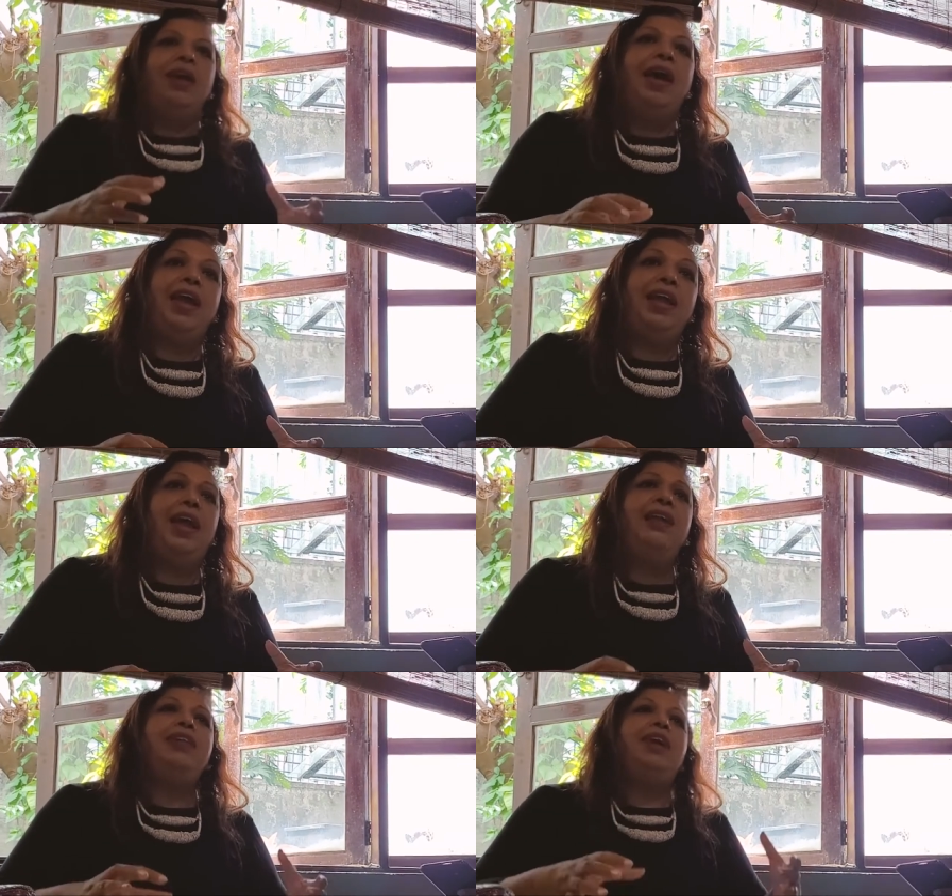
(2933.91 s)
and,
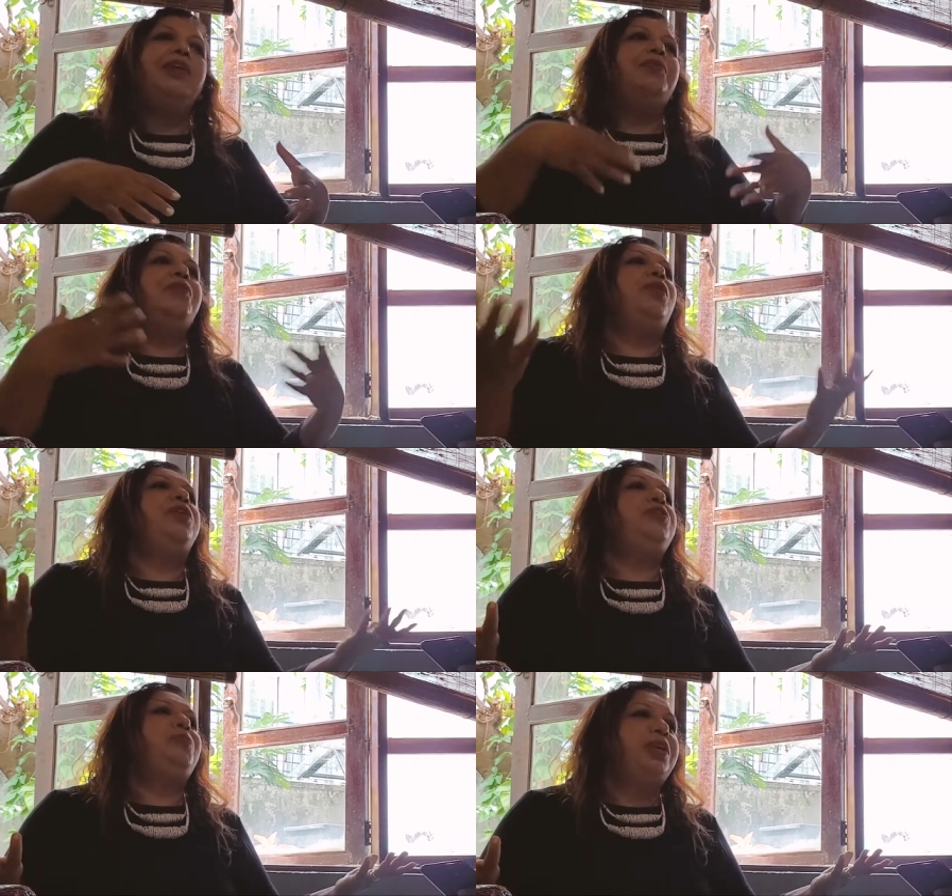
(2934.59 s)
and, and we
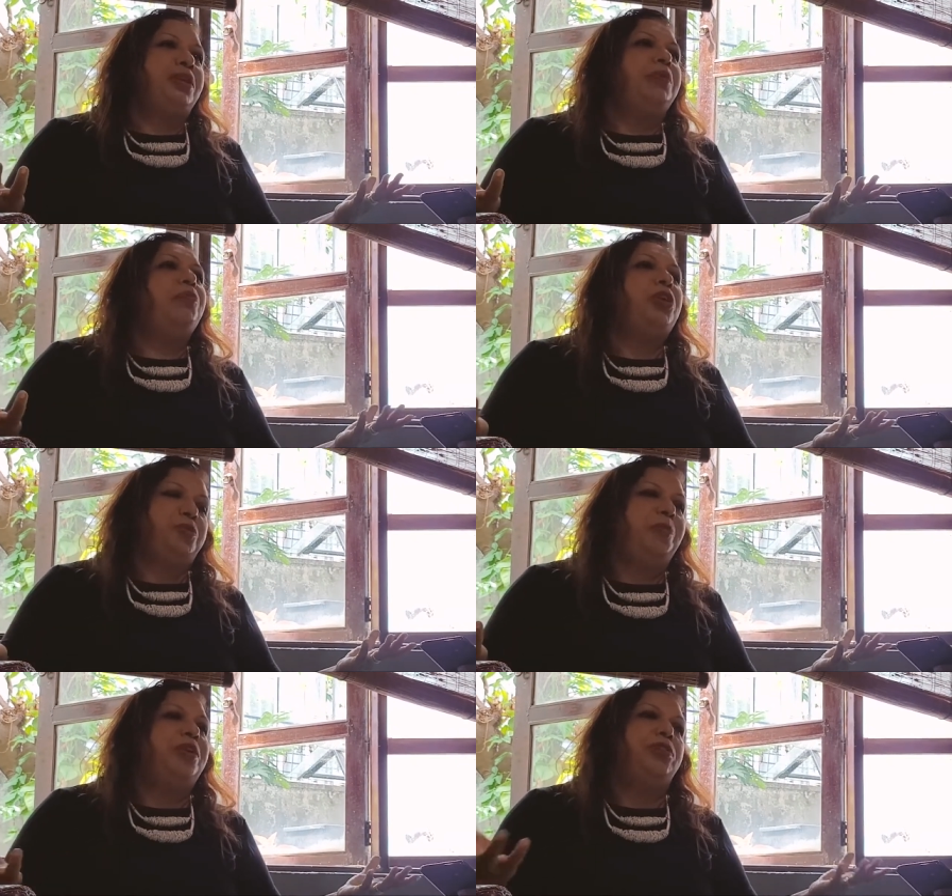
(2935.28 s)
want to be
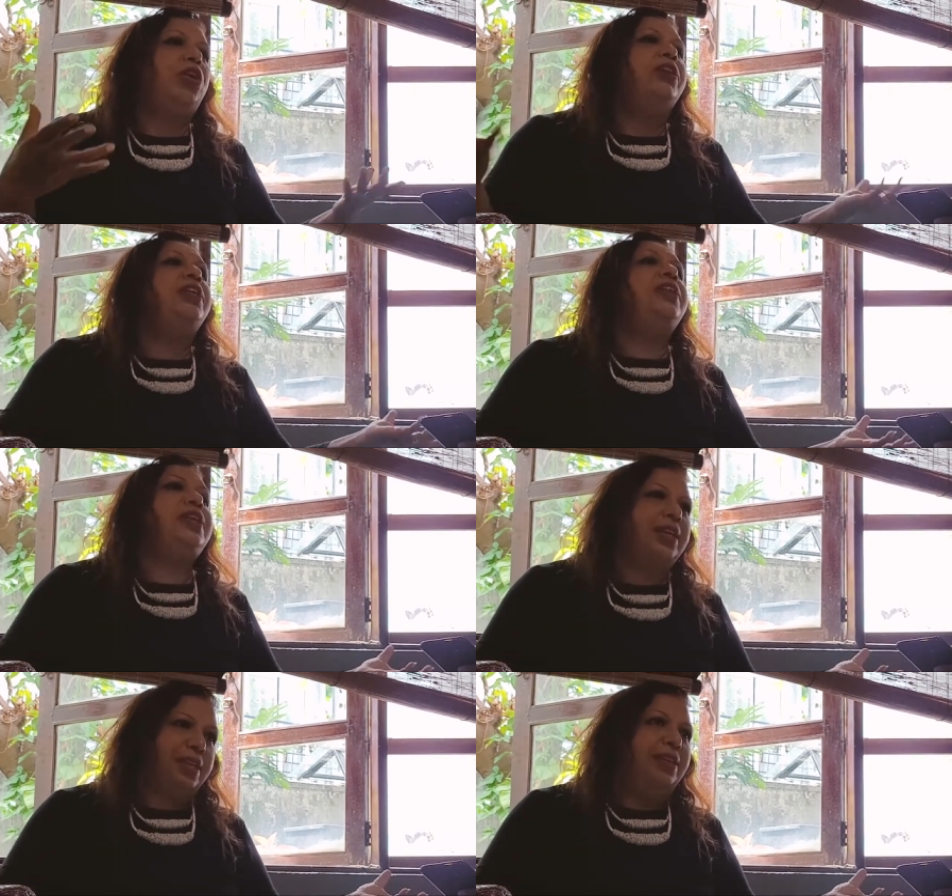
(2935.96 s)
prosperous, not
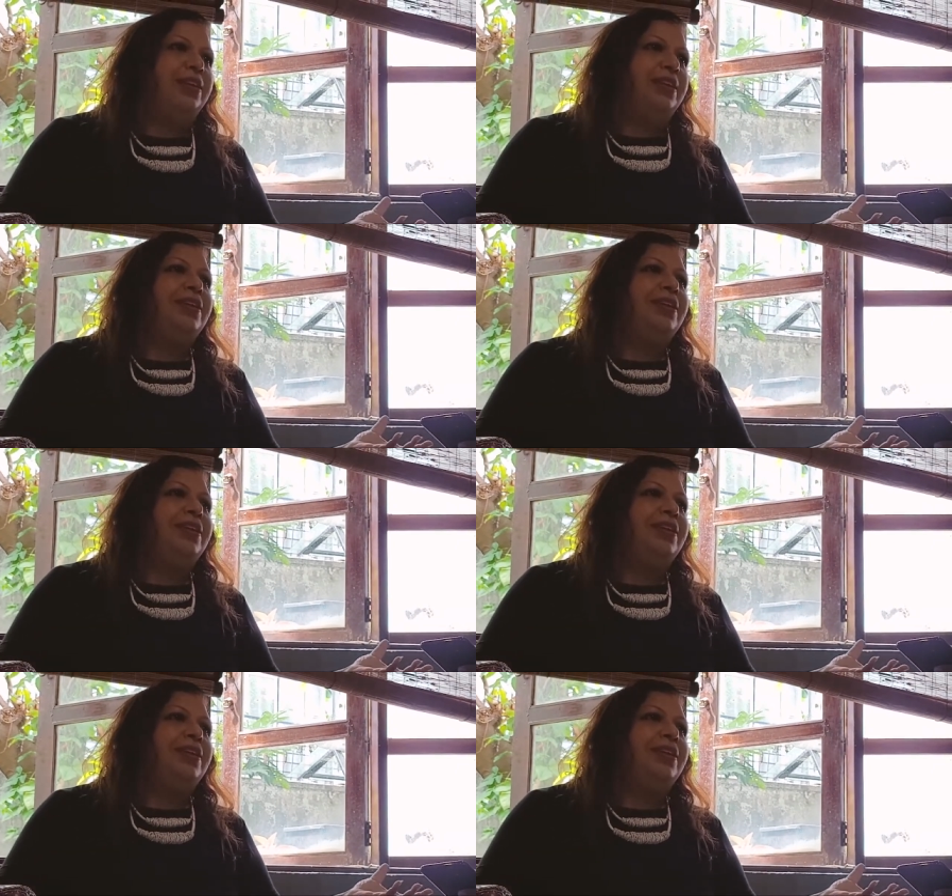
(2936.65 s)
in need.